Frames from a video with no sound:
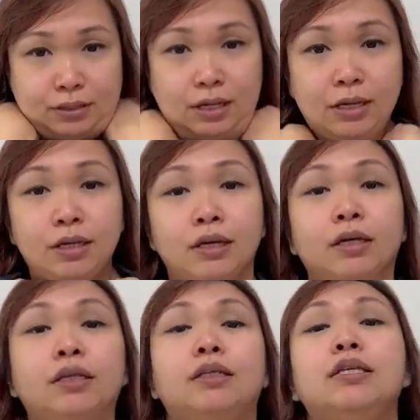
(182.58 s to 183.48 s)
Okay,
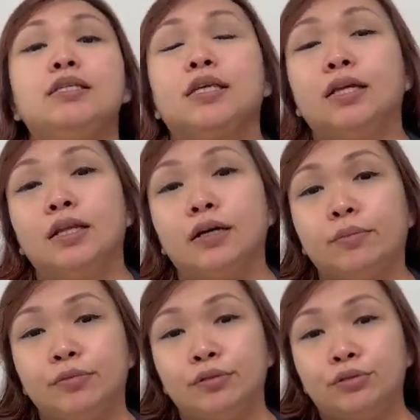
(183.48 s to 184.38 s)
this can
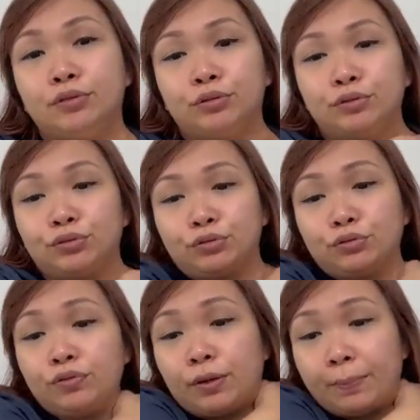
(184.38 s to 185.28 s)
help you to
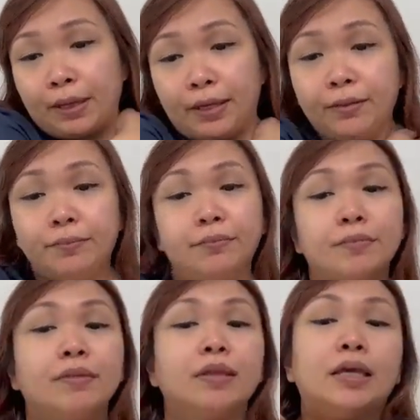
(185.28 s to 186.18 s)
smooth your pain.
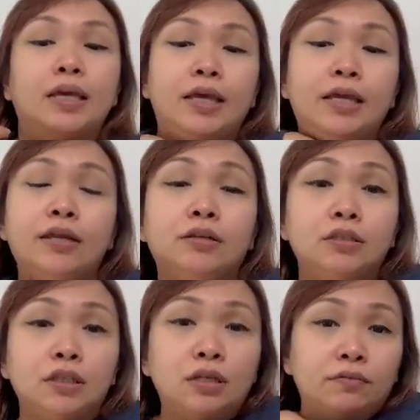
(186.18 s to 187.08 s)
And on
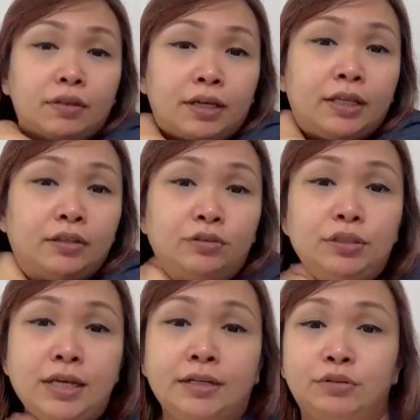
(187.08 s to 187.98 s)
top of that,
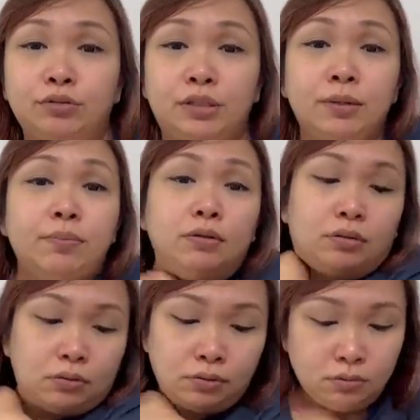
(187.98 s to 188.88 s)
yeah, today
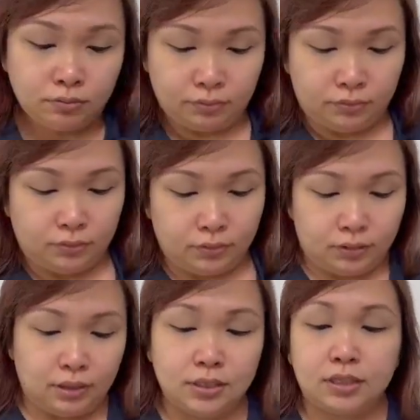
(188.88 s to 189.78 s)
Pogo,
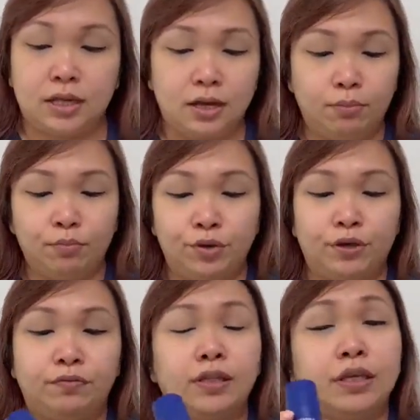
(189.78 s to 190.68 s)
it's come
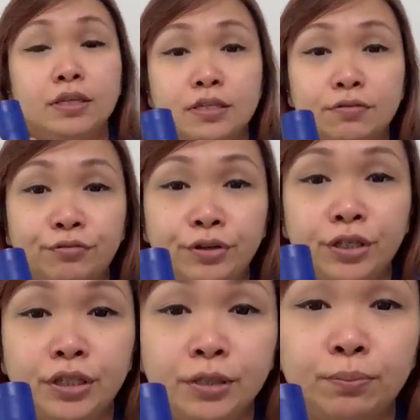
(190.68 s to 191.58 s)
with this
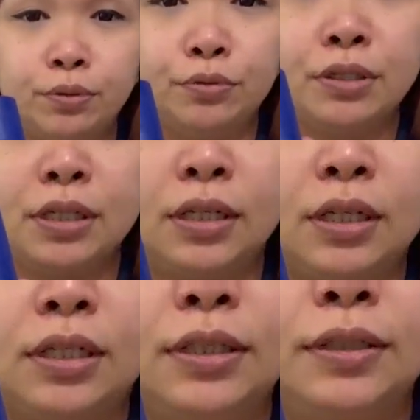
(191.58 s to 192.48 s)
free deep blue stick.